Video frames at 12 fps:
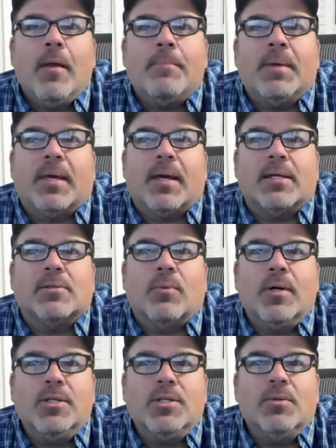Because
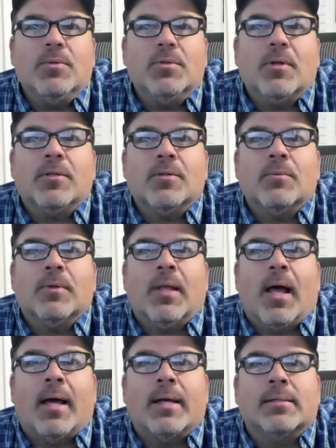once you start to
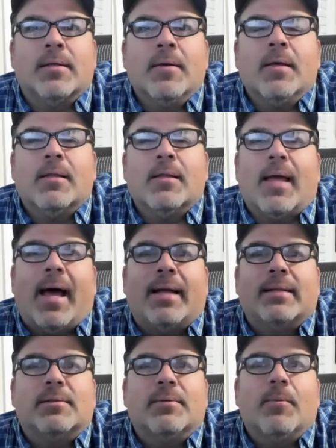realize
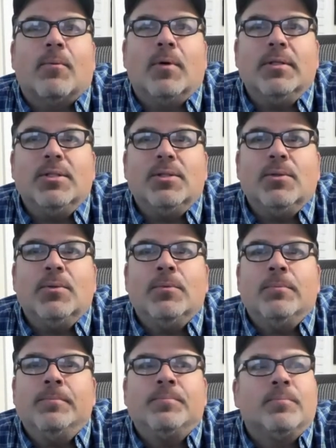that, once
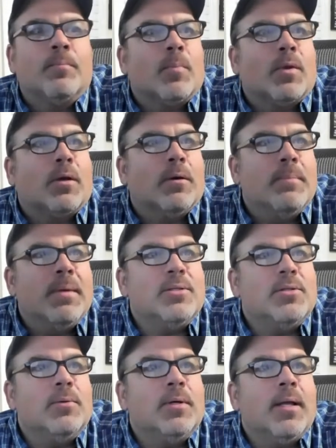you commit
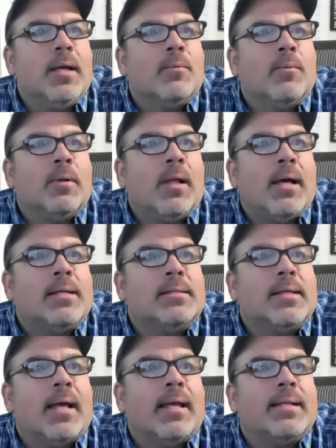to it and realize
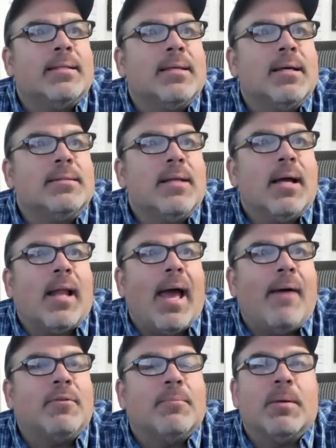that it does not
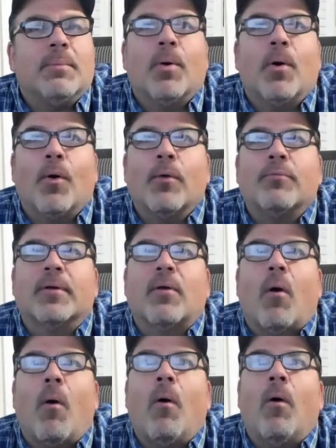have to be perfect
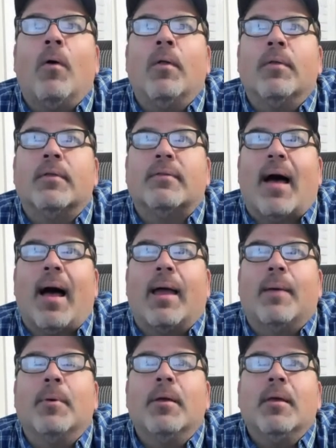all the
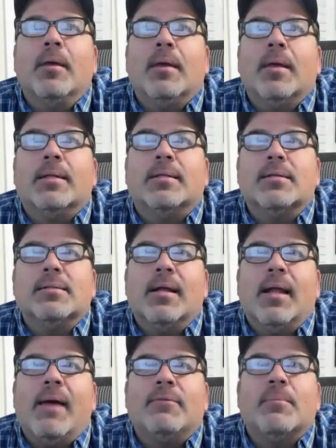time, it does not
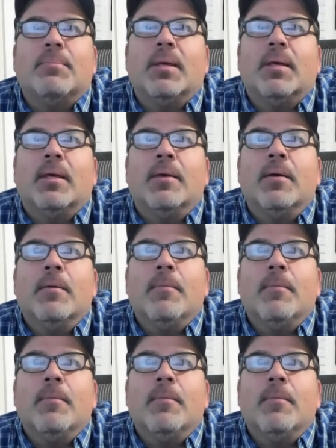have to be